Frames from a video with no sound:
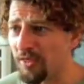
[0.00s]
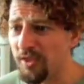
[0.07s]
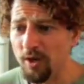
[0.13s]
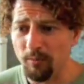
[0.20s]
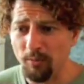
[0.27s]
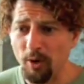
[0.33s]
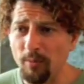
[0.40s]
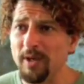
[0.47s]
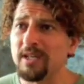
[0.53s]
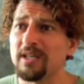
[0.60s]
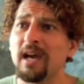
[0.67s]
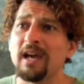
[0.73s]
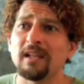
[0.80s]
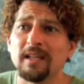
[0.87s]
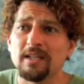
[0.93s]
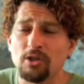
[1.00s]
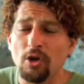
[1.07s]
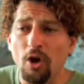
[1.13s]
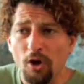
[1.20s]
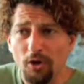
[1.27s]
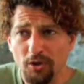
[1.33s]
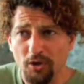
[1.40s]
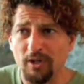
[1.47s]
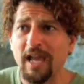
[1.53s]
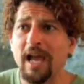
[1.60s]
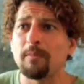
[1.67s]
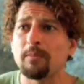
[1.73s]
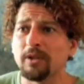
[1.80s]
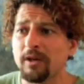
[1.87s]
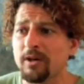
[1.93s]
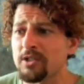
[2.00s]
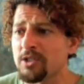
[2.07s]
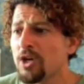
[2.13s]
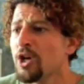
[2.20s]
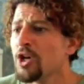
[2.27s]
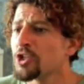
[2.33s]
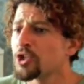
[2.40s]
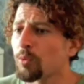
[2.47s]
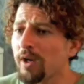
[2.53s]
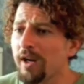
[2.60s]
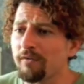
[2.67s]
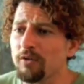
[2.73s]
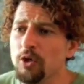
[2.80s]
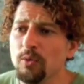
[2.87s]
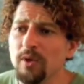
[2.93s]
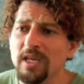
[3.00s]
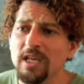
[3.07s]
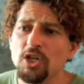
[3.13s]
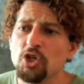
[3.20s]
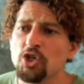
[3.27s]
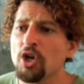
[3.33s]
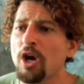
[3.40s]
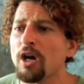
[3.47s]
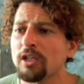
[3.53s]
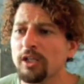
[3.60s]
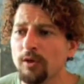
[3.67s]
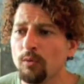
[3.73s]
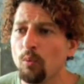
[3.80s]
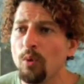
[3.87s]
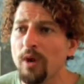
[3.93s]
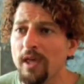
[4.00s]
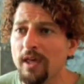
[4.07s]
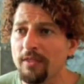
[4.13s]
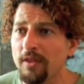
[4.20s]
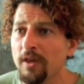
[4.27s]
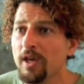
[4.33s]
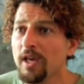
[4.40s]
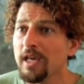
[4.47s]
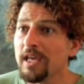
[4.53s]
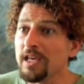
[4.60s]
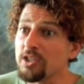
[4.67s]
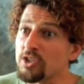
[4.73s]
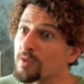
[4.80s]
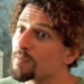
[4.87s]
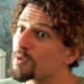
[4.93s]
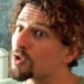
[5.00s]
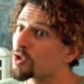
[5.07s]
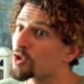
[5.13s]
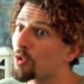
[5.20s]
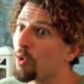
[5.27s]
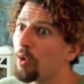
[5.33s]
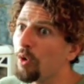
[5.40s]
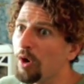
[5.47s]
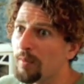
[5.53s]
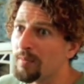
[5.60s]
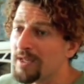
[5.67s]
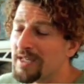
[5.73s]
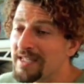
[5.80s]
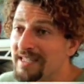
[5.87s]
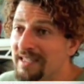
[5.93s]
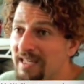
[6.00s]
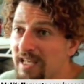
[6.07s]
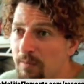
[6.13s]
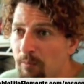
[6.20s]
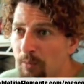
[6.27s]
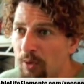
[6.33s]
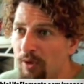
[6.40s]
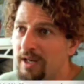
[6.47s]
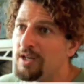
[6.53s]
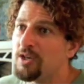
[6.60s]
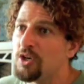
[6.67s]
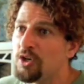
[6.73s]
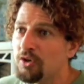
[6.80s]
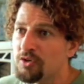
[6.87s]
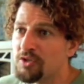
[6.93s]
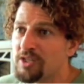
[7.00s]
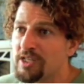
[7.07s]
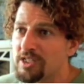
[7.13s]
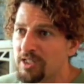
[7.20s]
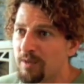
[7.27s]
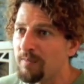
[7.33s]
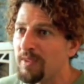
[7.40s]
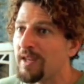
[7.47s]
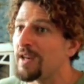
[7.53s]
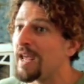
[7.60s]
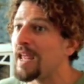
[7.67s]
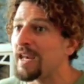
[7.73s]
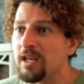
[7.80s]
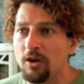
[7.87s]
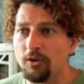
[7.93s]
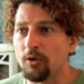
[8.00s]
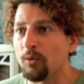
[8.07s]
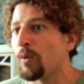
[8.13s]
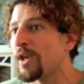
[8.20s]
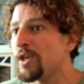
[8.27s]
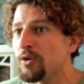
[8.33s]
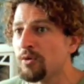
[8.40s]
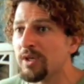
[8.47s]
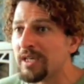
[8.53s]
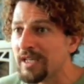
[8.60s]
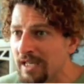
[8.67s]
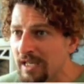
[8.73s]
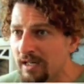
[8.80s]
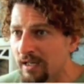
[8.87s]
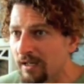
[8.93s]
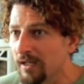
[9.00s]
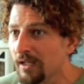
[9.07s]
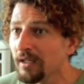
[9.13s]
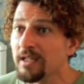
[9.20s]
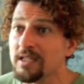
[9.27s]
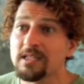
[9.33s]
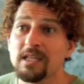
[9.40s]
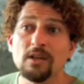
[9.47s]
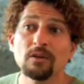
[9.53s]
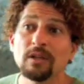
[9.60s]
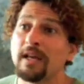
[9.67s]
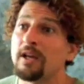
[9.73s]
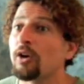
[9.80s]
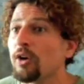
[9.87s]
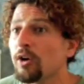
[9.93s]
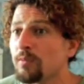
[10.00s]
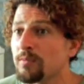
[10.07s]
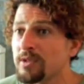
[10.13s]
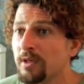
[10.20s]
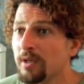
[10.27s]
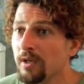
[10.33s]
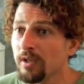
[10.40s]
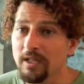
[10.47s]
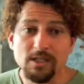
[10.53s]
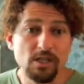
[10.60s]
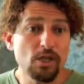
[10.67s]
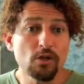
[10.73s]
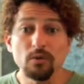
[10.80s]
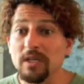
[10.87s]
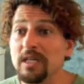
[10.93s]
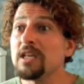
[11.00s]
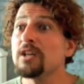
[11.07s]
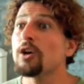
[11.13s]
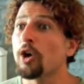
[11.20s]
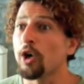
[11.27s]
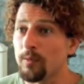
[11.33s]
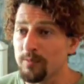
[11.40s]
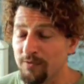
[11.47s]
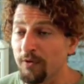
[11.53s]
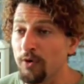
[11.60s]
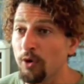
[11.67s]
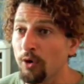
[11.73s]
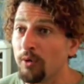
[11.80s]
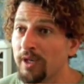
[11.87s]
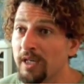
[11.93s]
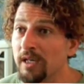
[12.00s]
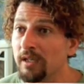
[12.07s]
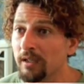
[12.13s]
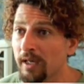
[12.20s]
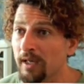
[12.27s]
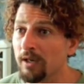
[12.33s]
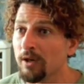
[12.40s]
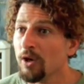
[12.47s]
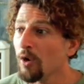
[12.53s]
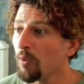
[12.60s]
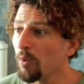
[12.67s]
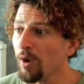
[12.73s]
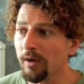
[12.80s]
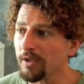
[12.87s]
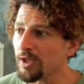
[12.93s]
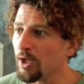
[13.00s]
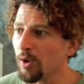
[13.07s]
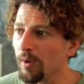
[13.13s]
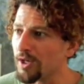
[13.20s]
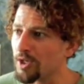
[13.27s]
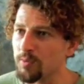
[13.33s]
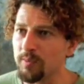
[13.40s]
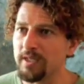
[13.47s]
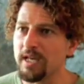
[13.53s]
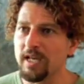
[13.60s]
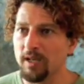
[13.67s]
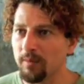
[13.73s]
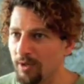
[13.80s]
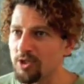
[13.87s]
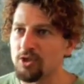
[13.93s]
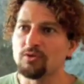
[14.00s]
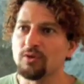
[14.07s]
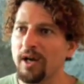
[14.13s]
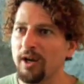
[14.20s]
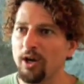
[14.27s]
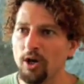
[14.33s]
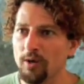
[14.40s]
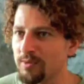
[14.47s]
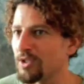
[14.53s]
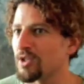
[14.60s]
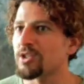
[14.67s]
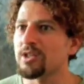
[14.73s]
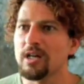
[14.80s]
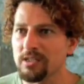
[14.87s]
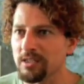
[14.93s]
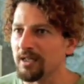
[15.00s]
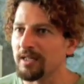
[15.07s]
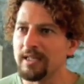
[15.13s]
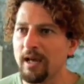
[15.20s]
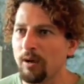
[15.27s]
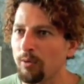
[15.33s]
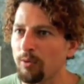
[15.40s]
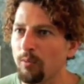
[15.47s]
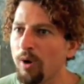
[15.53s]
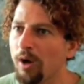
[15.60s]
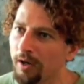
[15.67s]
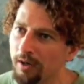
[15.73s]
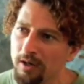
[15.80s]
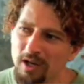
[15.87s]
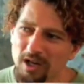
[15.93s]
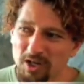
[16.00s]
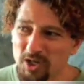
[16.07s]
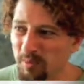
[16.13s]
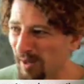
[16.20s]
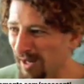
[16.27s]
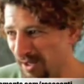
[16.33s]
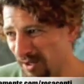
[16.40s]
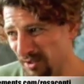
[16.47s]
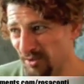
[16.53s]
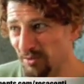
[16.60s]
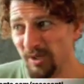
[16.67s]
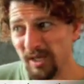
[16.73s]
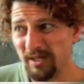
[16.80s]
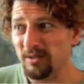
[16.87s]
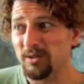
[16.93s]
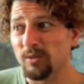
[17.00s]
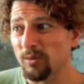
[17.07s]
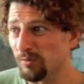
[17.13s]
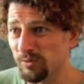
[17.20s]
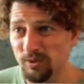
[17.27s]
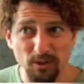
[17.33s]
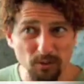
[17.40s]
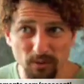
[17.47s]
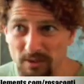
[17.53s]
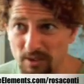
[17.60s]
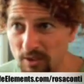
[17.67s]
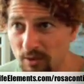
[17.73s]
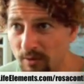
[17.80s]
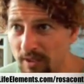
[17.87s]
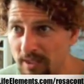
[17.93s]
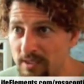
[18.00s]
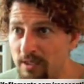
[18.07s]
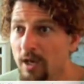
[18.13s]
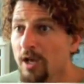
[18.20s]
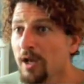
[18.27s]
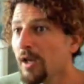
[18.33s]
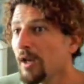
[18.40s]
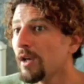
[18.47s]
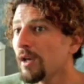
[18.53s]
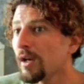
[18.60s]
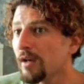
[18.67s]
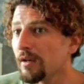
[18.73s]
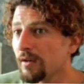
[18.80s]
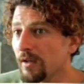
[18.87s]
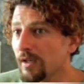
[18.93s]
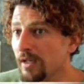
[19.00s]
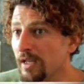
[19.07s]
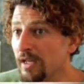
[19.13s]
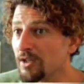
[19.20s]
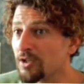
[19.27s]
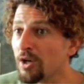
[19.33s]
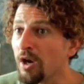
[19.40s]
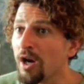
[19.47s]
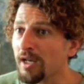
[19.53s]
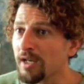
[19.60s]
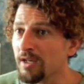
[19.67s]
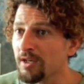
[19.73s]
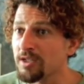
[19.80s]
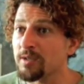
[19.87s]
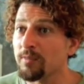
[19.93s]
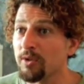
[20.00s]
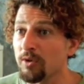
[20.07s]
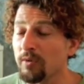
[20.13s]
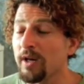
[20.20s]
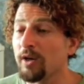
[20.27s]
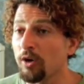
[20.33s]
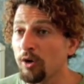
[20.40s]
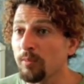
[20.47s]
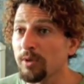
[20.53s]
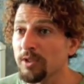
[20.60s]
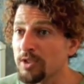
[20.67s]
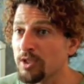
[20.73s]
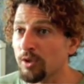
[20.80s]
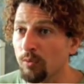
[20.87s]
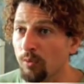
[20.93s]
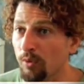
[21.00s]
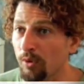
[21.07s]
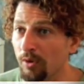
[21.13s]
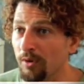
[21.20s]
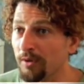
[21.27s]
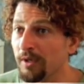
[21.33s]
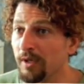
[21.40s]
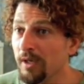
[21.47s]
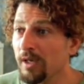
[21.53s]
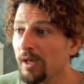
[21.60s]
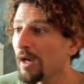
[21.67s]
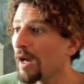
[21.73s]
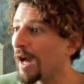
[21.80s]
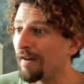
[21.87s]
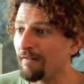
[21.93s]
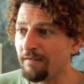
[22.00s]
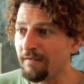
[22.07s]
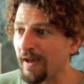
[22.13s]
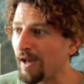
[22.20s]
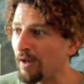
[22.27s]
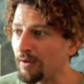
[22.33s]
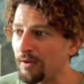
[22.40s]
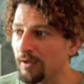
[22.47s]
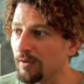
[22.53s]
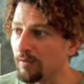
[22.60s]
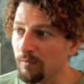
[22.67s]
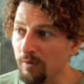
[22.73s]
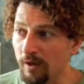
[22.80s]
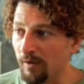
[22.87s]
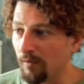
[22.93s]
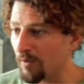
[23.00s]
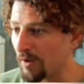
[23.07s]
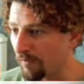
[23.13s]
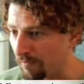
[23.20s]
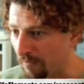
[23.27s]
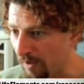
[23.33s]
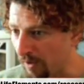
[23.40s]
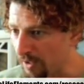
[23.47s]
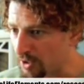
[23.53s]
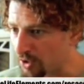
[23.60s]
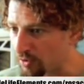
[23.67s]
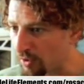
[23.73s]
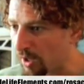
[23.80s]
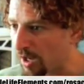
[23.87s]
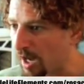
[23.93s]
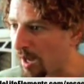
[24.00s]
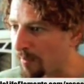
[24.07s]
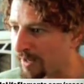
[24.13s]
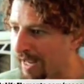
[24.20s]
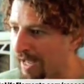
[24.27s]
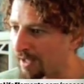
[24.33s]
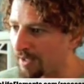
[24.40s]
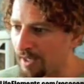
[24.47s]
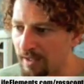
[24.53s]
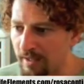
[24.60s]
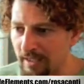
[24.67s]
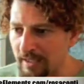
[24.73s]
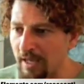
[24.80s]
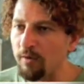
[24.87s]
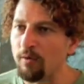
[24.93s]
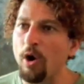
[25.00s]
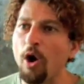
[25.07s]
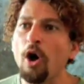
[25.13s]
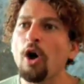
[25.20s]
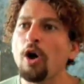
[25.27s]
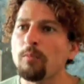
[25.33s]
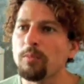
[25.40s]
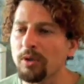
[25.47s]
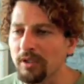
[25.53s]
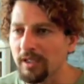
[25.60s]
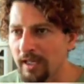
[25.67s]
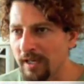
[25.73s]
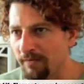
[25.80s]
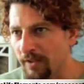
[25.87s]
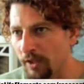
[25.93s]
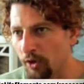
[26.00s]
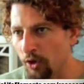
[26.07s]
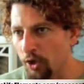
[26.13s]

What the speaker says: theobromine dilates all your capillaries, so whatever you eat chocolate with is absorbed deeper into your system than any other way you could eat it. Let's say you like herbs. Let's say you need herbs for your own healing. Well, you don't want to just be taking a bunch of dry herbs and just guzzling it down with water, because your body goes, oh, I don't know really what to do with this. In talking to some of the great herbalists of the world, I've found a very strong commonality that they all believe that